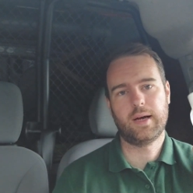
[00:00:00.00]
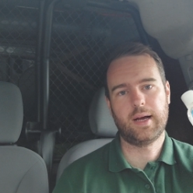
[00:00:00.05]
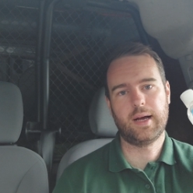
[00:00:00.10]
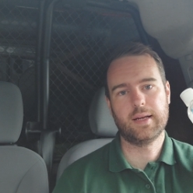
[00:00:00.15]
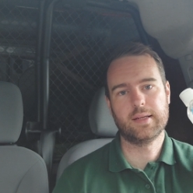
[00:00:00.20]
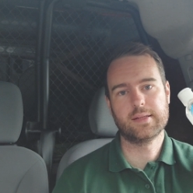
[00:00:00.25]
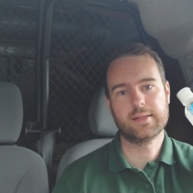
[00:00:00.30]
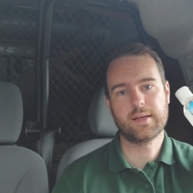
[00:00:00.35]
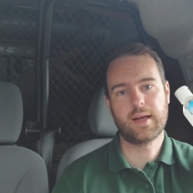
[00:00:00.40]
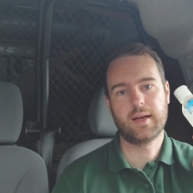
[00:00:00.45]

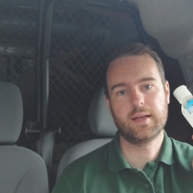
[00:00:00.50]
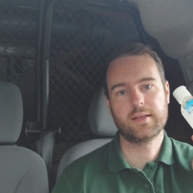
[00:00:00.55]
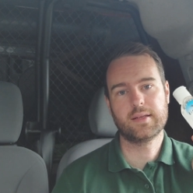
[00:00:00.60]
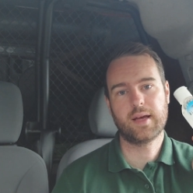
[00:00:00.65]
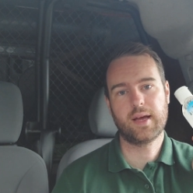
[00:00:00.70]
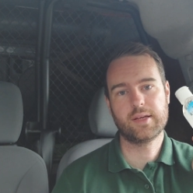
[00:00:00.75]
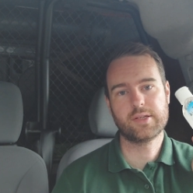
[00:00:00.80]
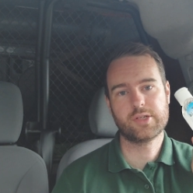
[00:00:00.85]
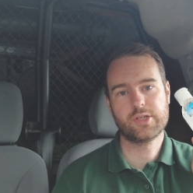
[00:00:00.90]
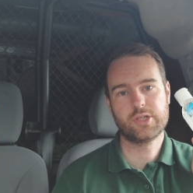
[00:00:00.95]
Hand
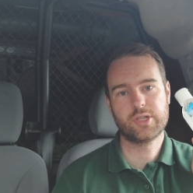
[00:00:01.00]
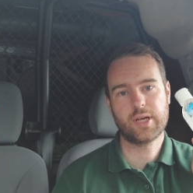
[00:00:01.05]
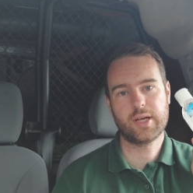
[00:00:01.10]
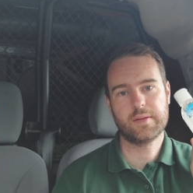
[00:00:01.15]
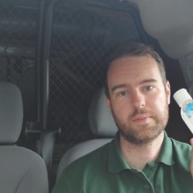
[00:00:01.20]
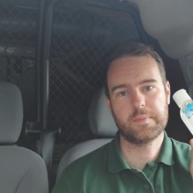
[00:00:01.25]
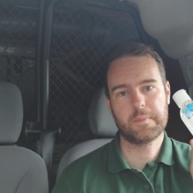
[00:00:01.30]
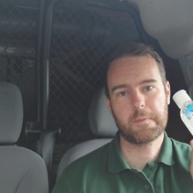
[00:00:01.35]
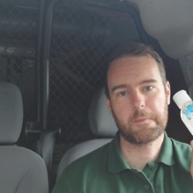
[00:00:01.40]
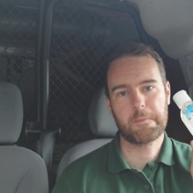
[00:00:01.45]
sanitizing
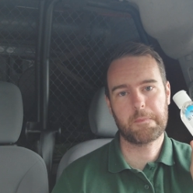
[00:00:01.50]
gel.